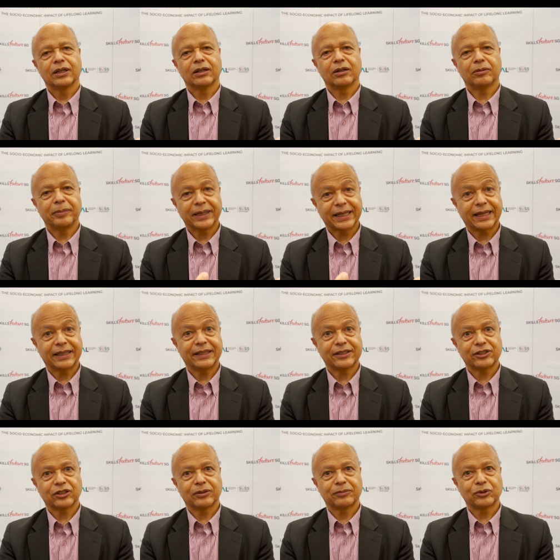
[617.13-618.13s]

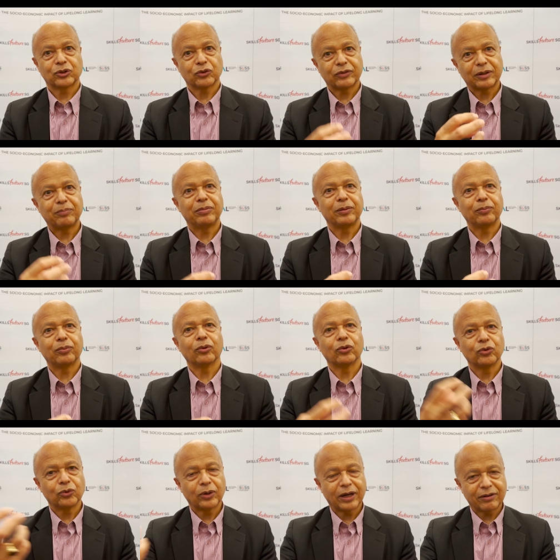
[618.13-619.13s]
mechanisms, so that people
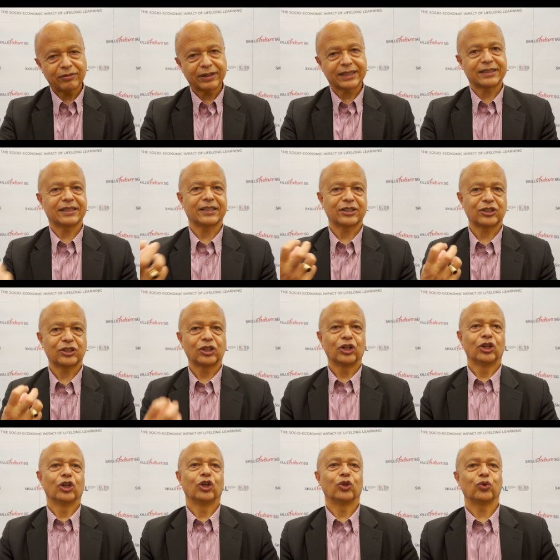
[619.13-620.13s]
do have access
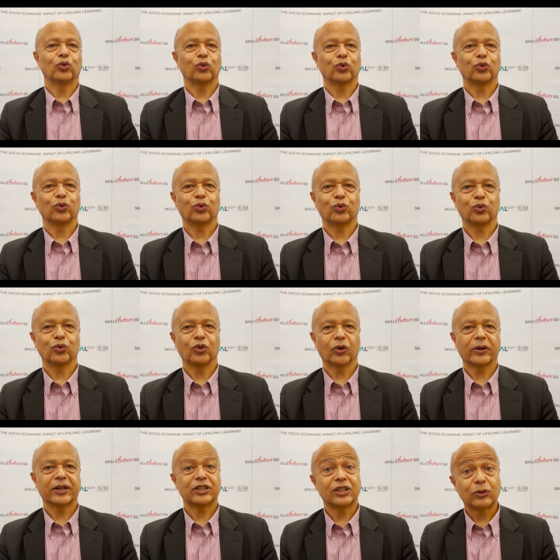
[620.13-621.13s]
to
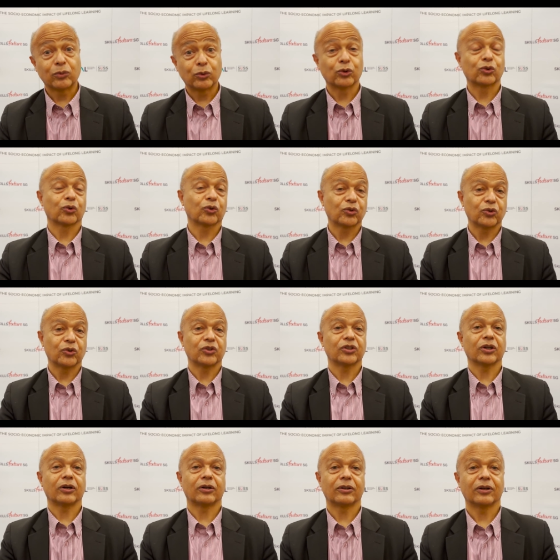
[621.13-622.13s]
knowledge and resources
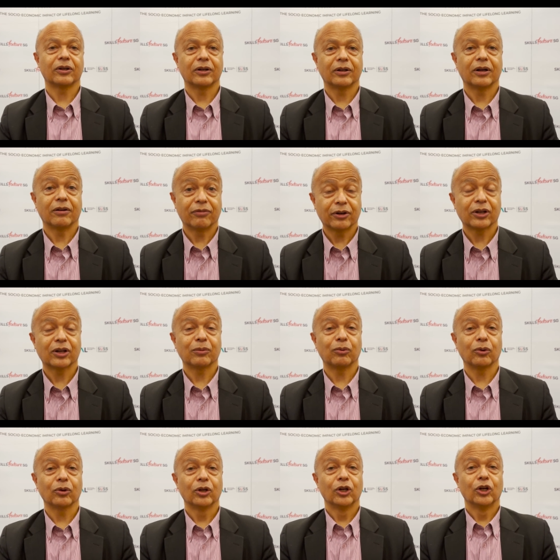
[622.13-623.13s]
are
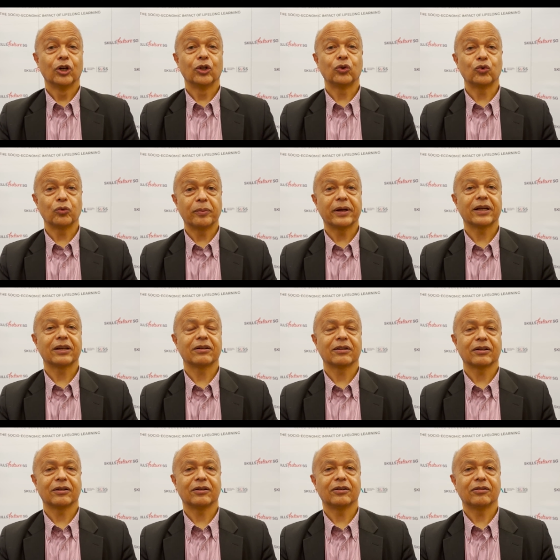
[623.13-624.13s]
available to
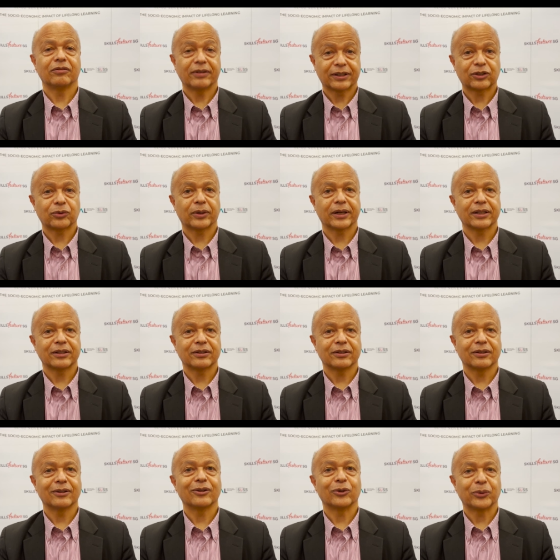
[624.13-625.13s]
make that right
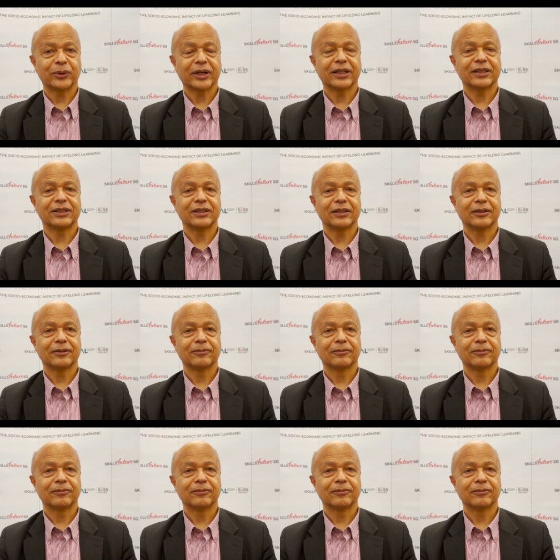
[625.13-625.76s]
a reality.